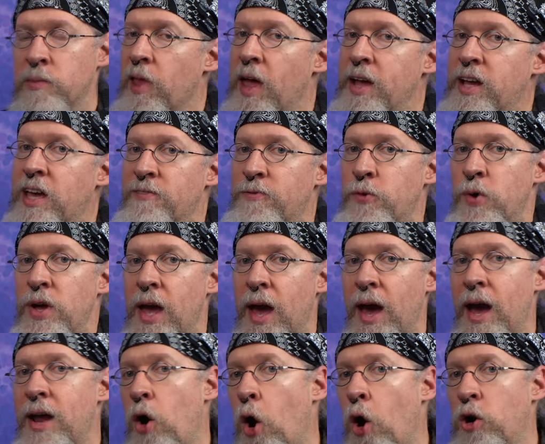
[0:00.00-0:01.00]
like if we
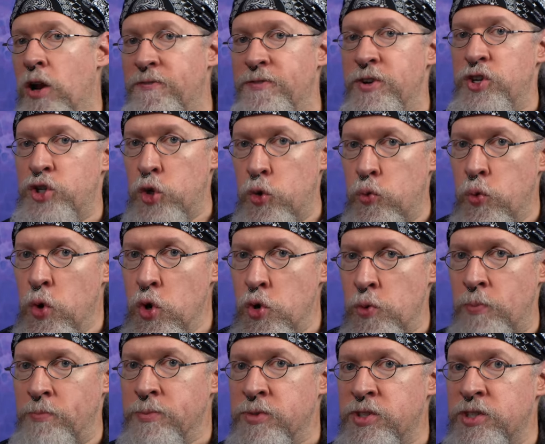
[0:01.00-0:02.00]
had artificial
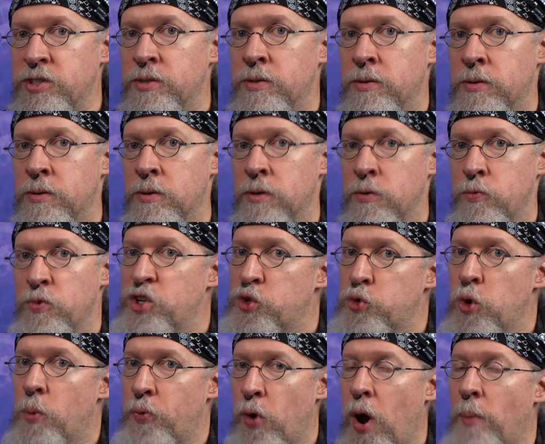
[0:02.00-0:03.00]
wombs, which
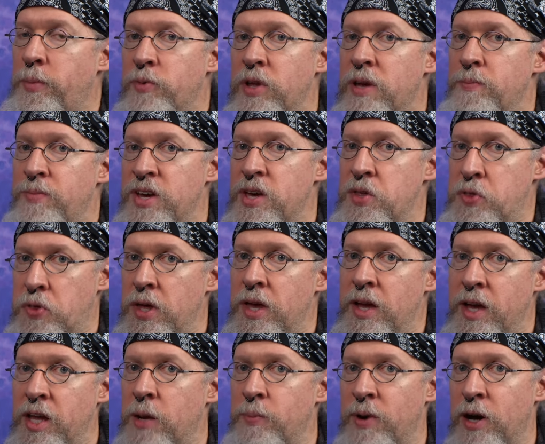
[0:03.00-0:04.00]
will probably be a
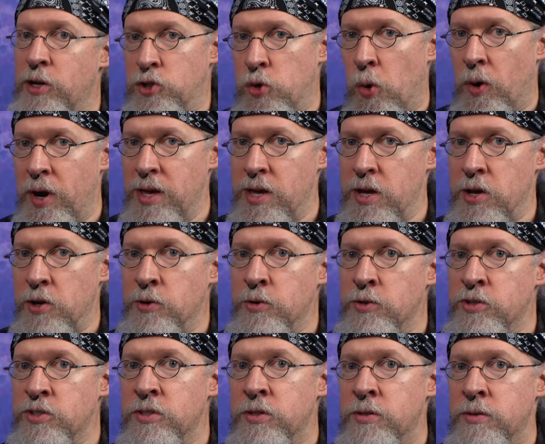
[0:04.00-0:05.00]
thing in about 20
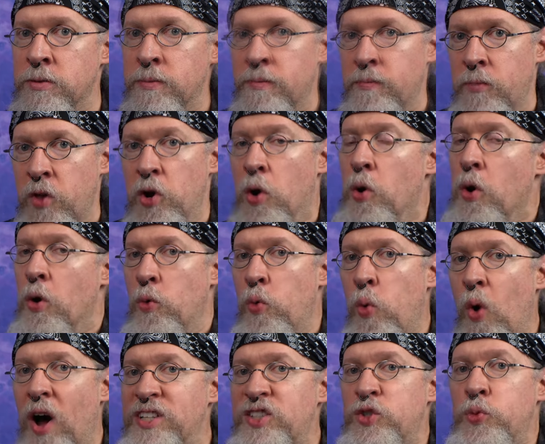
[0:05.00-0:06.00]
years, you know,
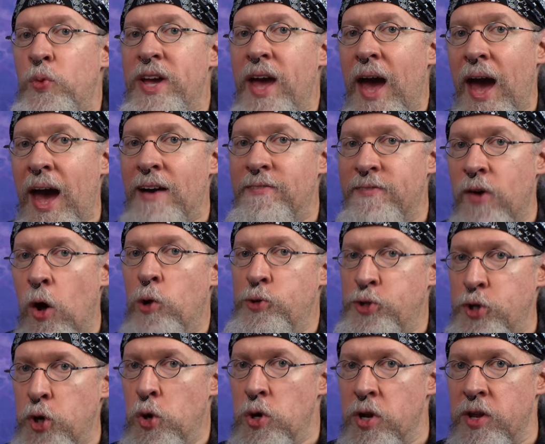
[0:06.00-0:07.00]
once we have
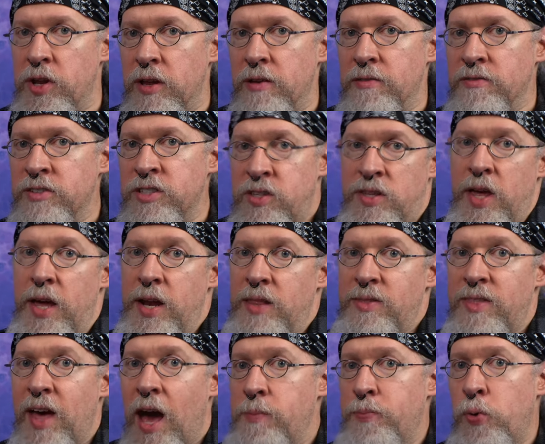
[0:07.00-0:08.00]
alternatives, then
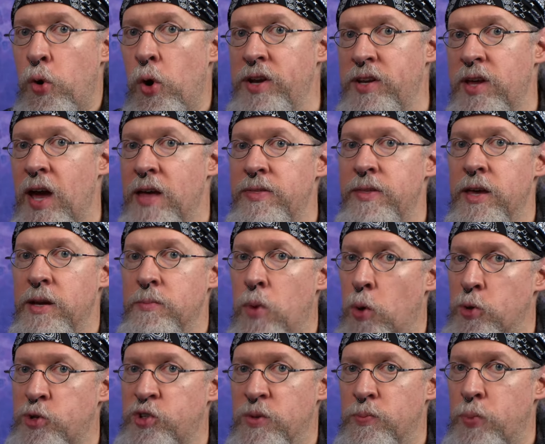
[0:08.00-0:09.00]
at that point I think
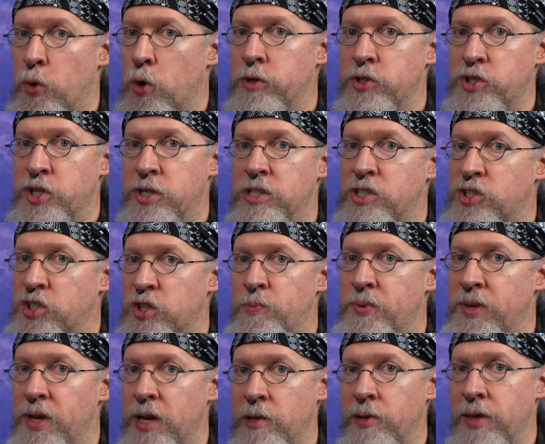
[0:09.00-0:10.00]
most abortions
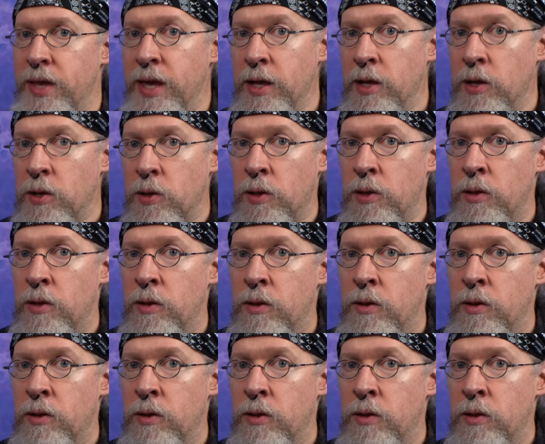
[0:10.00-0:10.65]
should be illegal.